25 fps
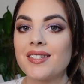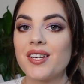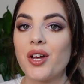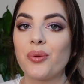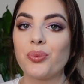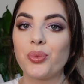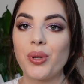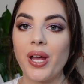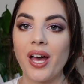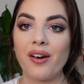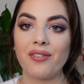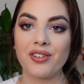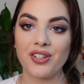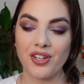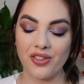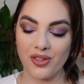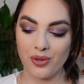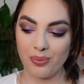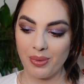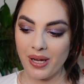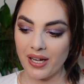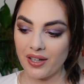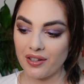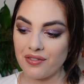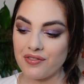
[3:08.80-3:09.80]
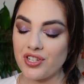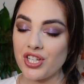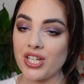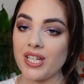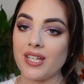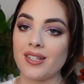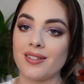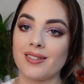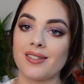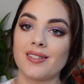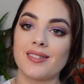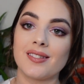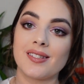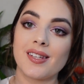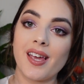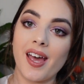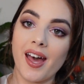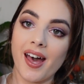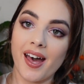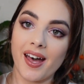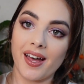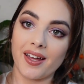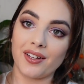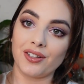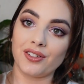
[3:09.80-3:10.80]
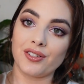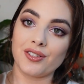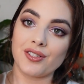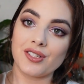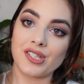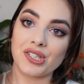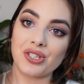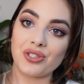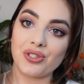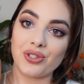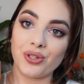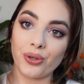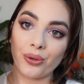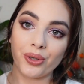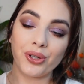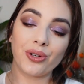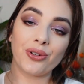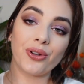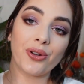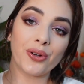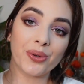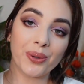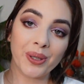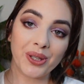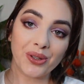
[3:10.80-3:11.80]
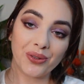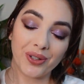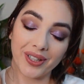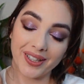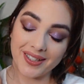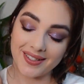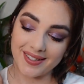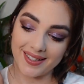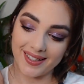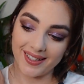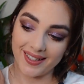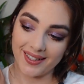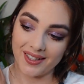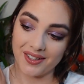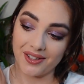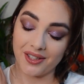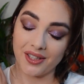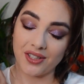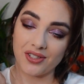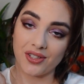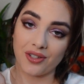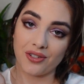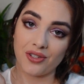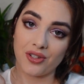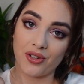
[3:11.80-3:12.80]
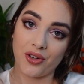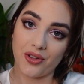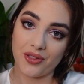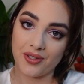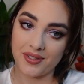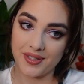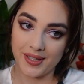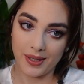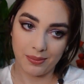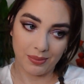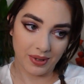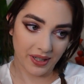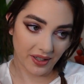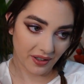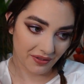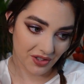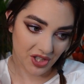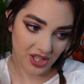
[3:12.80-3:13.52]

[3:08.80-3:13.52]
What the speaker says: up, we have another pair of jeans, and no, you're not going crazy, these are not the same pair of